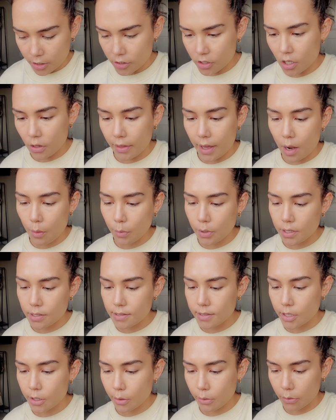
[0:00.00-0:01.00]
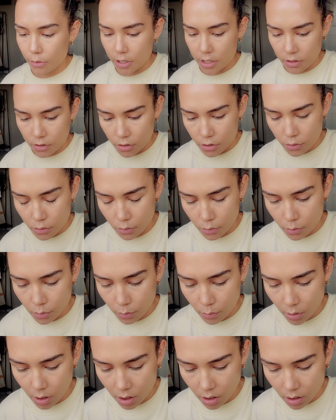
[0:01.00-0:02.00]
So that was
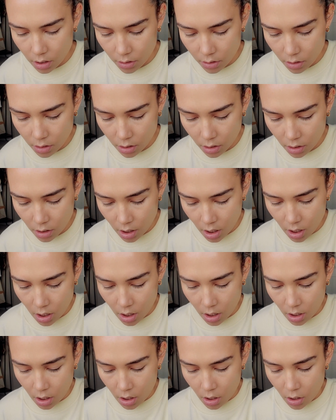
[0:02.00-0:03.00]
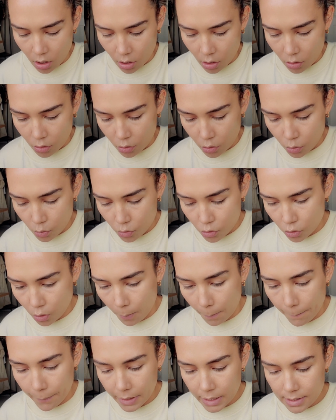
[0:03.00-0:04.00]
032
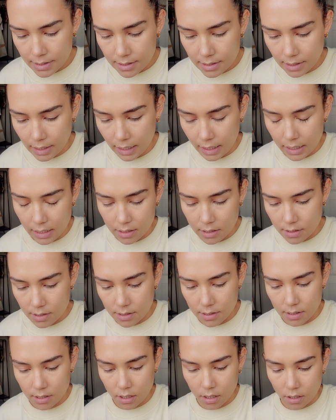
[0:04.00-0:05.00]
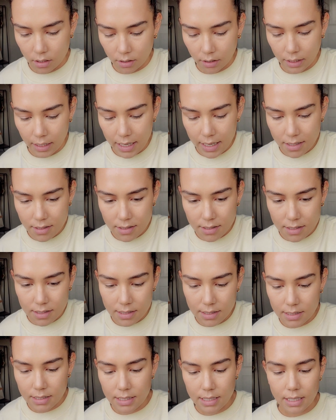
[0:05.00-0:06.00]
Neutral Biscuit.
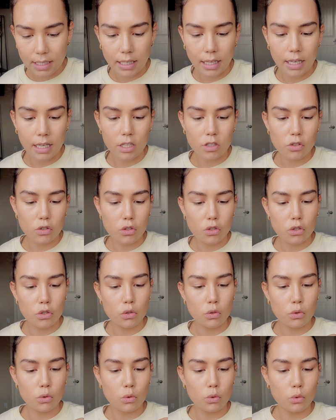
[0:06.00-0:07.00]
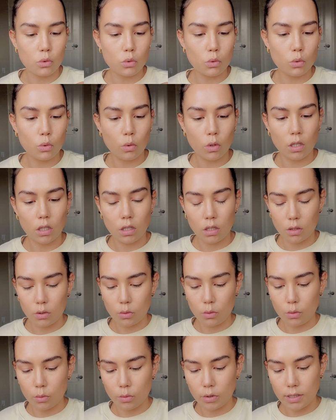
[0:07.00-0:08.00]
Let's dig into,
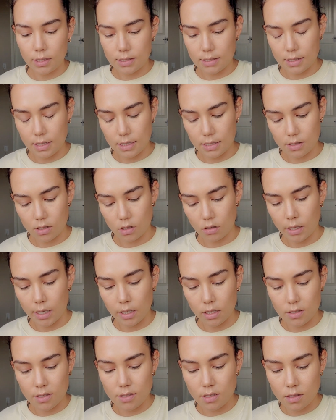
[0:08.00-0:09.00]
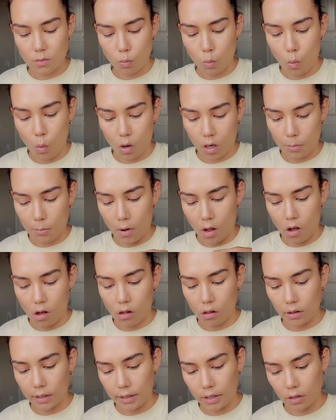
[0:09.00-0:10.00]
ooh, what does this look like? So this is warm
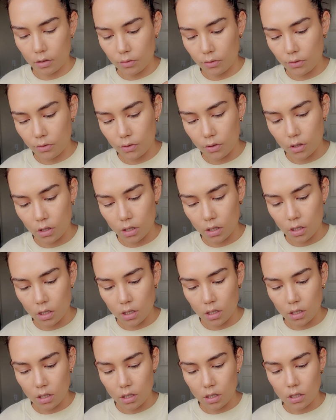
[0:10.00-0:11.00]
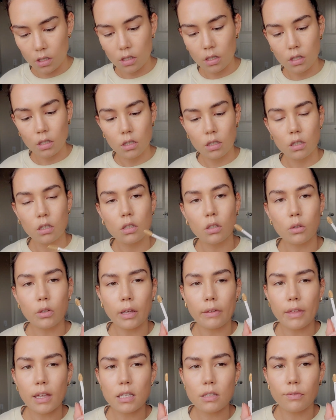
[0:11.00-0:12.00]
olive.
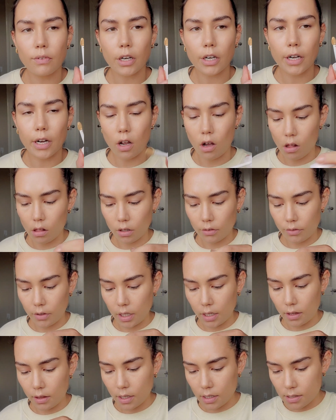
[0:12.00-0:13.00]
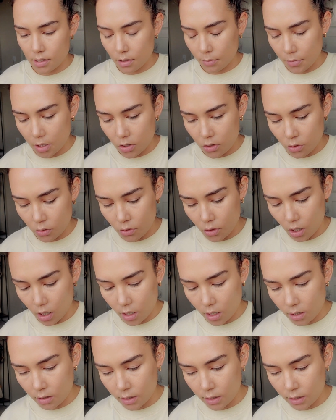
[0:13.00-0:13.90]
Yeah, that's very olivey. That's gonna be too dark.